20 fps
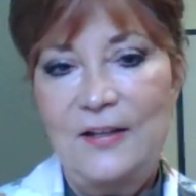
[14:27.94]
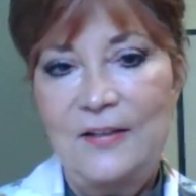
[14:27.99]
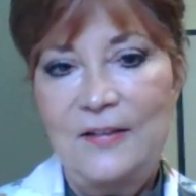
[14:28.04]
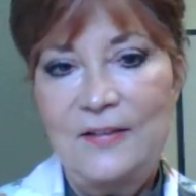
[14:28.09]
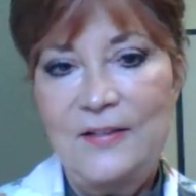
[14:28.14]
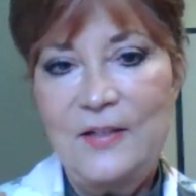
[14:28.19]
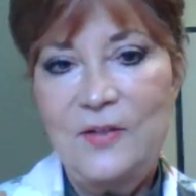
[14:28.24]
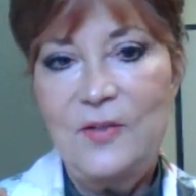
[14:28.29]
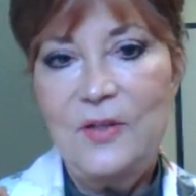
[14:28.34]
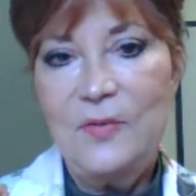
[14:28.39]

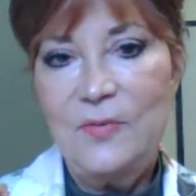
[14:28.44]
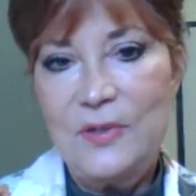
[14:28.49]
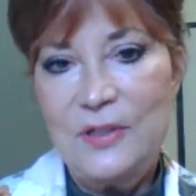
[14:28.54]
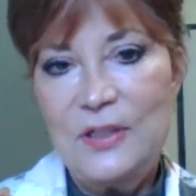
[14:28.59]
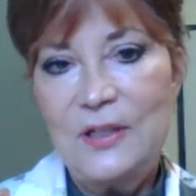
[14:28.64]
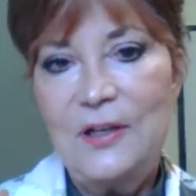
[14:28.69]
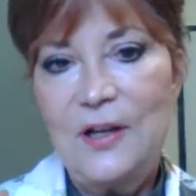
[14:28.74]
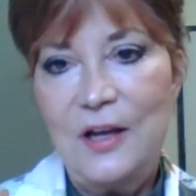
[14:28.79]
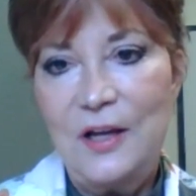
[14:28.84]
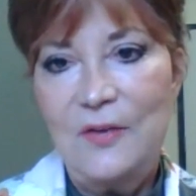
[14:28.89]
So there
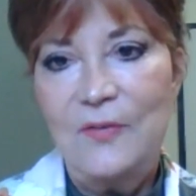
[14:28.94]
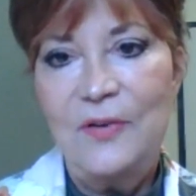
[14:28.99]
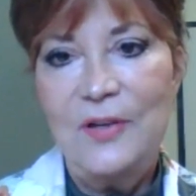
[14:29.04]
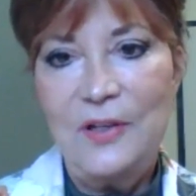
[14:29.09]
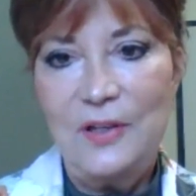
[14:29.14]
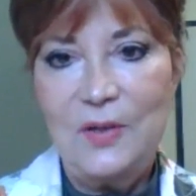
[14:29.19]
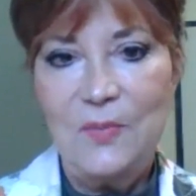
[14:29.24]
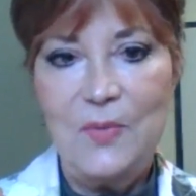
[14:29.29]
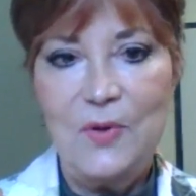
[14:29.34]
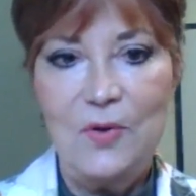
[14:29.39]
was a lot of
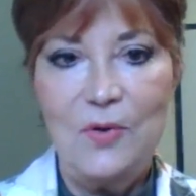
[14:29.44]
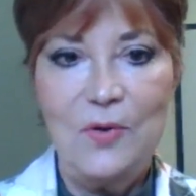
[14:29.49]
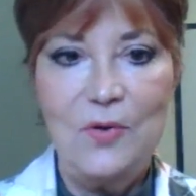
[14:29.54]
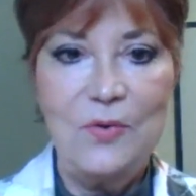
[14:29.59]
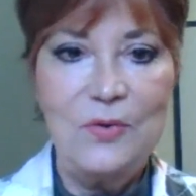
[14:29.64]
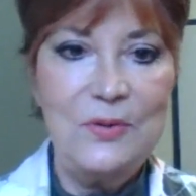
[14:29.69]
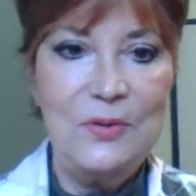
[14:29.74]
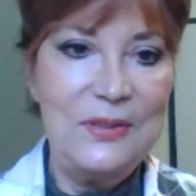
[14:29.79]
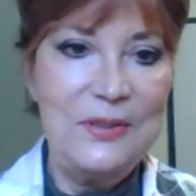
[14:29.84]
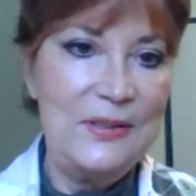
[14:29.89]
healing
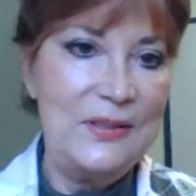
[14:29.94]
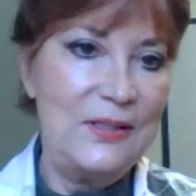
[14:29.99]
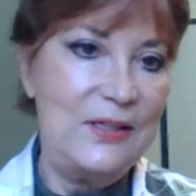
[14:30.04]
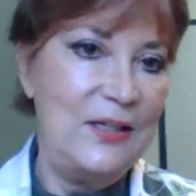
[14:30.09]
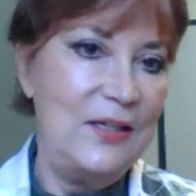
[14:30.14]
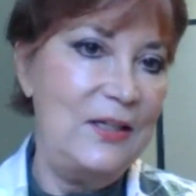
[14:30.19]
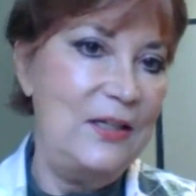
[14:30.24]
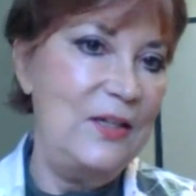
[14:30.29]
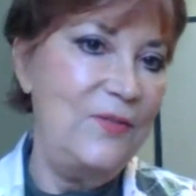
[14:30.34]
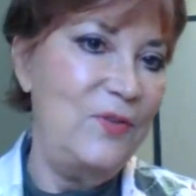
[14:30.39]
miracles,
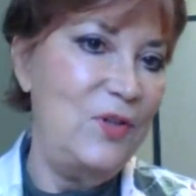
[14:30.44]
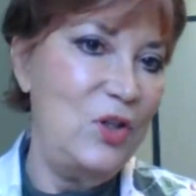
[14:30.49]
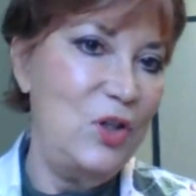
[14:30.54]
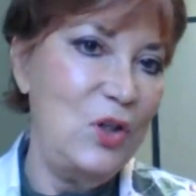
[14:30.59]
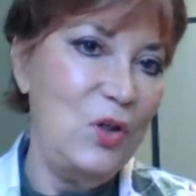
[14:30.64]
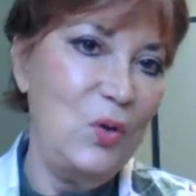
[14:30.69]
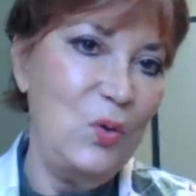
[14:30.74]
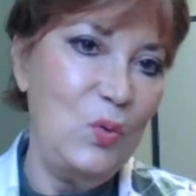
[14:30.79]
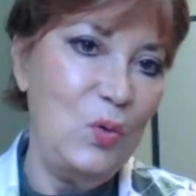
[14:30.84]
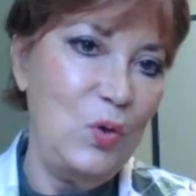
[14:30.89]
and even
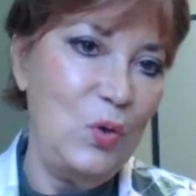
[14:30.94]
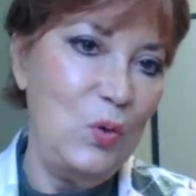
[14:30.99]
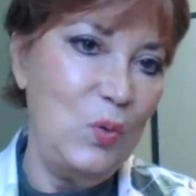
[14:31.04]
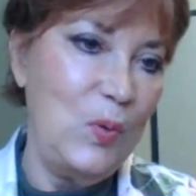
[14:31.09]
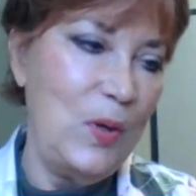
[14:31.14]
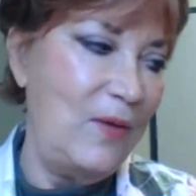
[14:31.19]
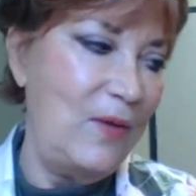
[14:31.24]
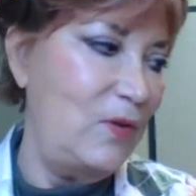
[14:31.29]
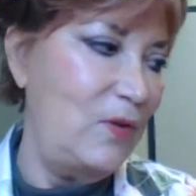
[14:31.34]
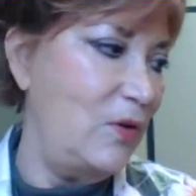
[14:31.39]
children
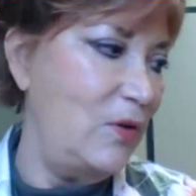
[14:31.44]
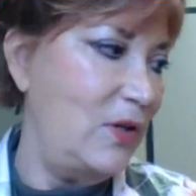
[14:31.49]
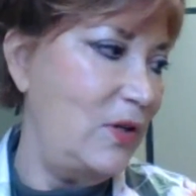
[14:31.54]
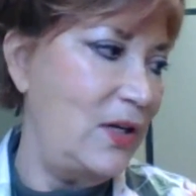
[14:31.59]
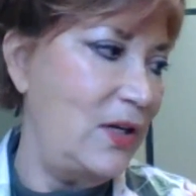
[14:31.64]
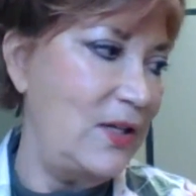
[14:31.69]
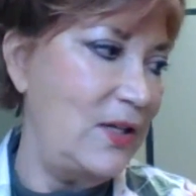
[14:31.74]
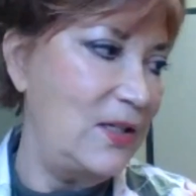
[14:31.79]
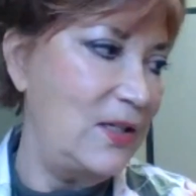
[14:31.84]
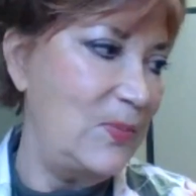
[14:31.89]
who have
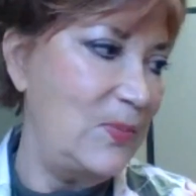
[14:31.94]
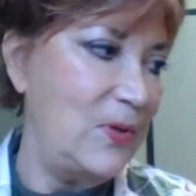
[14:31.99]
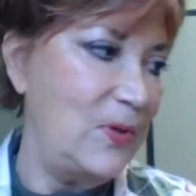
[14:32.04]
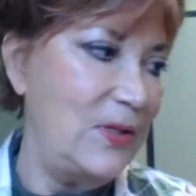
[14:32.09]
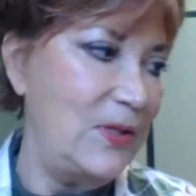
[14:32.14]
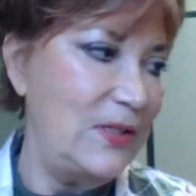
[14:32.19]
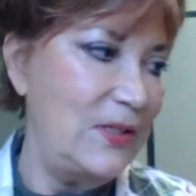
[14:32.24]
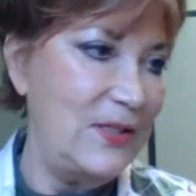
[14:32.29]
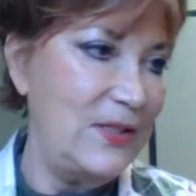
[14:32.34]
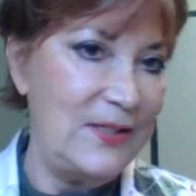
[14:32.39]
near-death
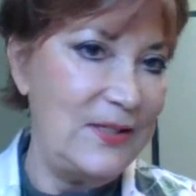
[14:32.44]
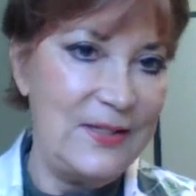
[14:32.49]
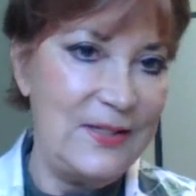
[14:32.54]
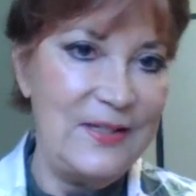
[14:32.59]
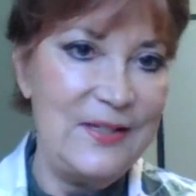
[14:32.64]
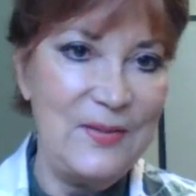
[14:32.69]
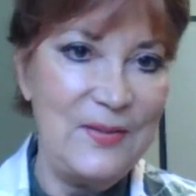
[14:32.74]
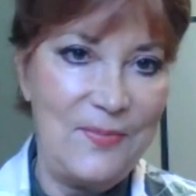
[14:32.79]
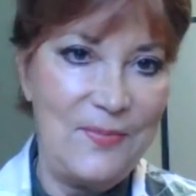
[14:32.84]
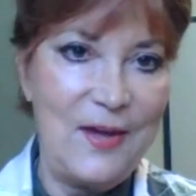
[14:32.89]
experiences
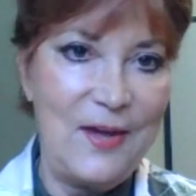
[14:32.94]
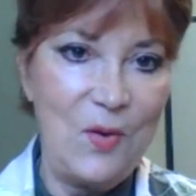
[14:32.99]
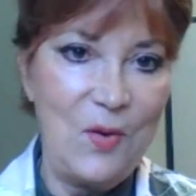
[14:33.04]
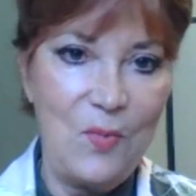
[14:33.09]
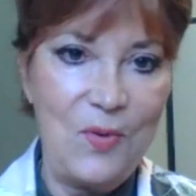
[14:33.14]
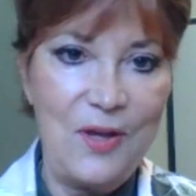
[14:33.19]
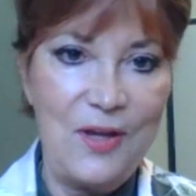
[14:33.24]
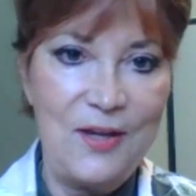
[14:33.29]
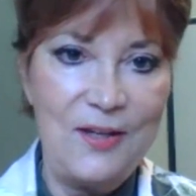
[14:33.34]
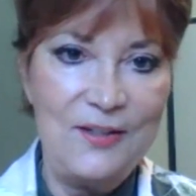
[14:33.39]
see him
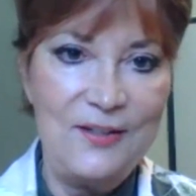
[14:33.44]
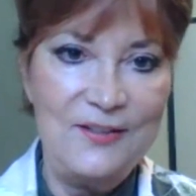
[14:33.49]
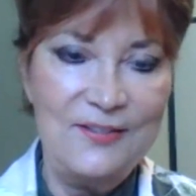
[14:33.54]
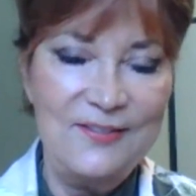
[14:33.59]
that way.